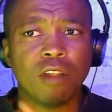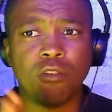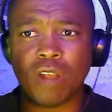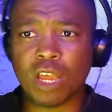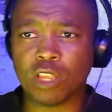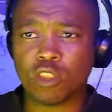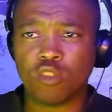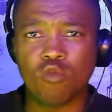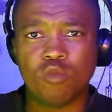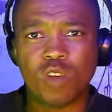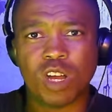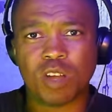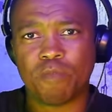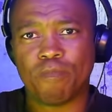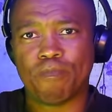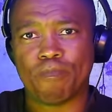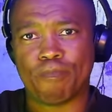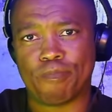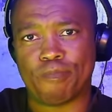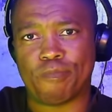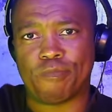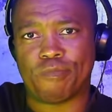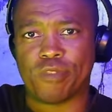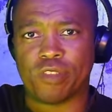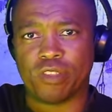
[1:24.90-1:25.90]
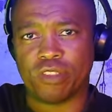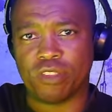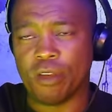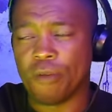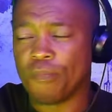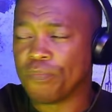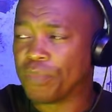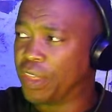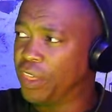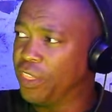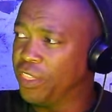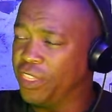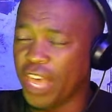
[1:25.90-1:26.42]
I don't like to work
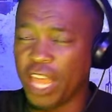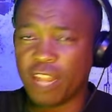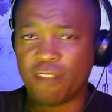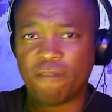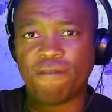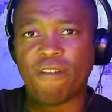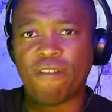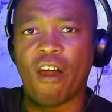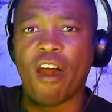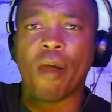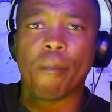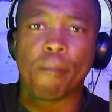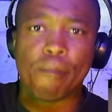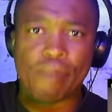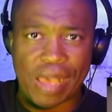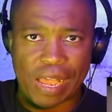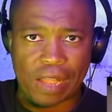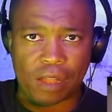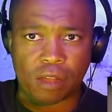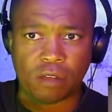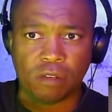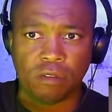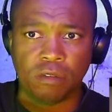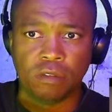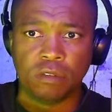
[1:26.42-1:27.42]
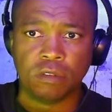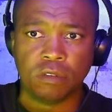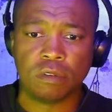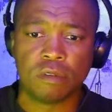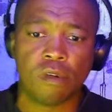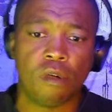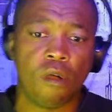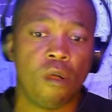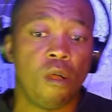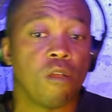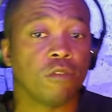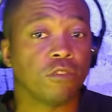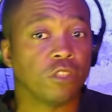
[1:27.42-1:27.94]
that far back.
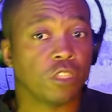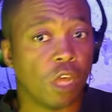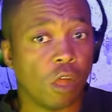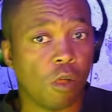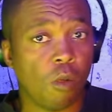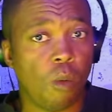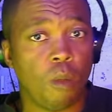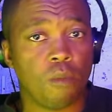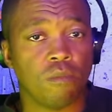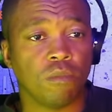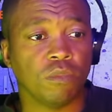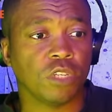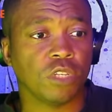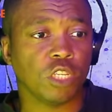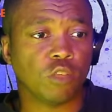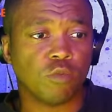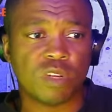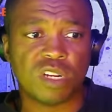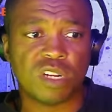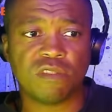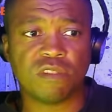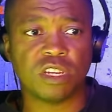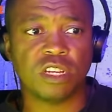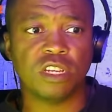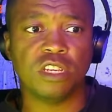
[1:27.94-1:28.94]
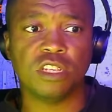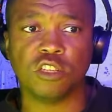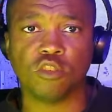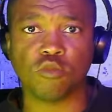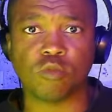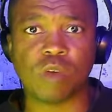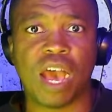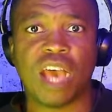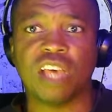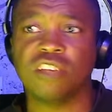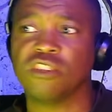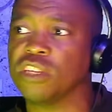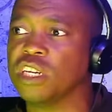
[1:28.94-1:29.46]
So, that's one of the
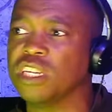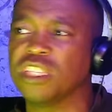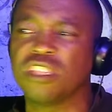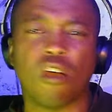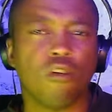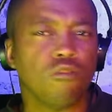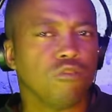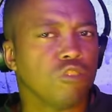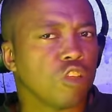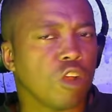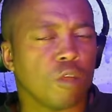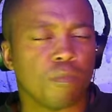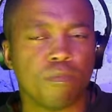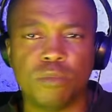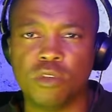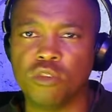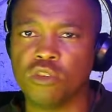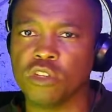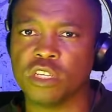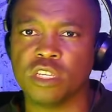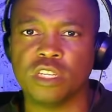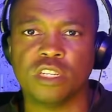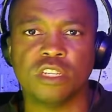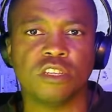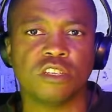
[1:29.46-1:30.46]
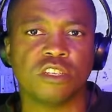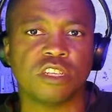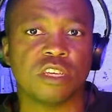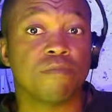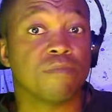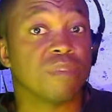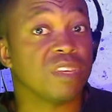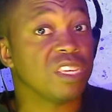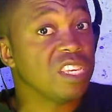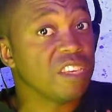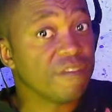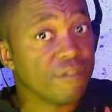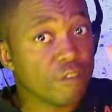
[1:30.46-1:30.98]
reasons why I say don't drop music in
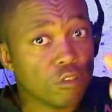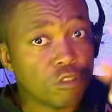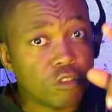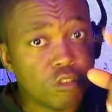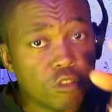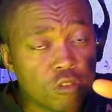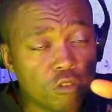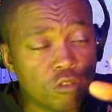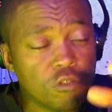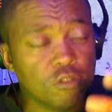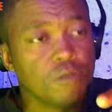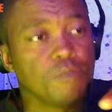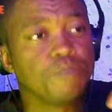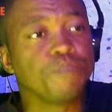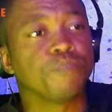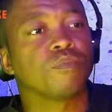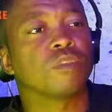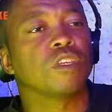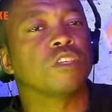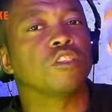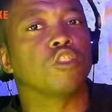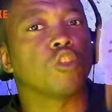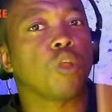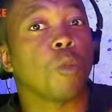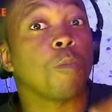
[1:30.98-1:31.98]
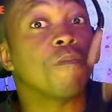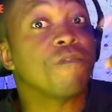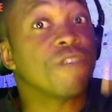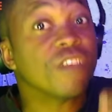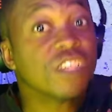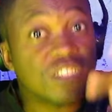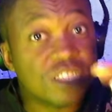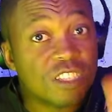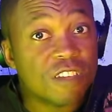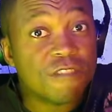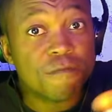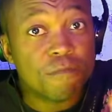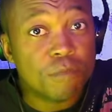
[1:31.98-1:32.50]
December. If you do,
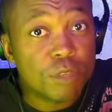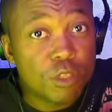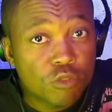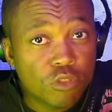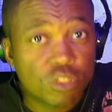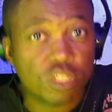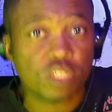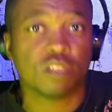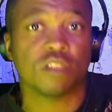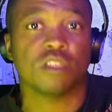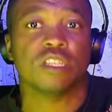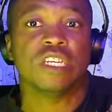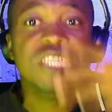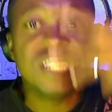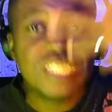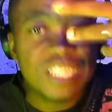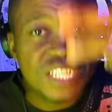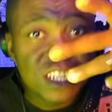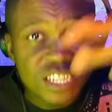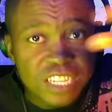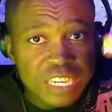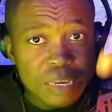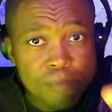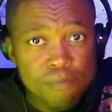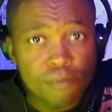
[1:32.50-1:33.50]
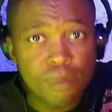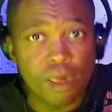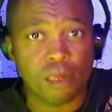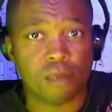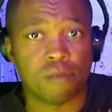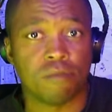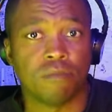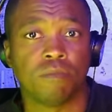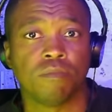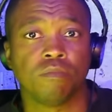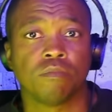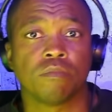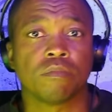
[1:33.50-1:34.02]
drop festive music in
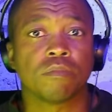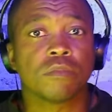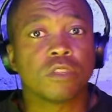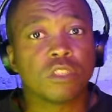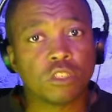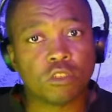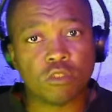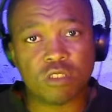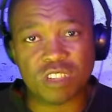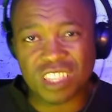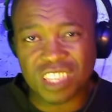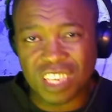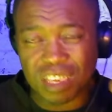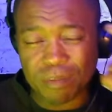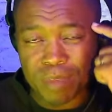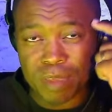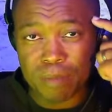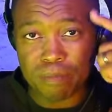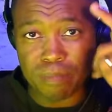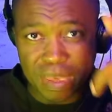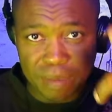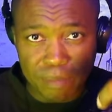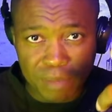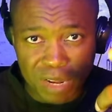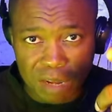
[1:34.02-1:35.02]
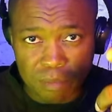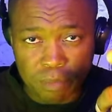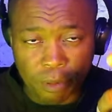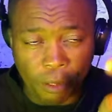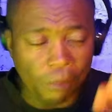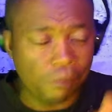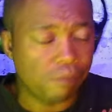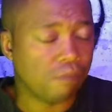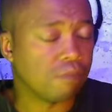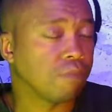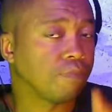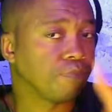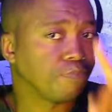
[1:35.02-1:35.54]
December. So it can be
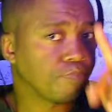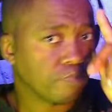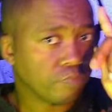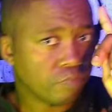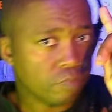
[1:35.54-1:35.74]
memorable.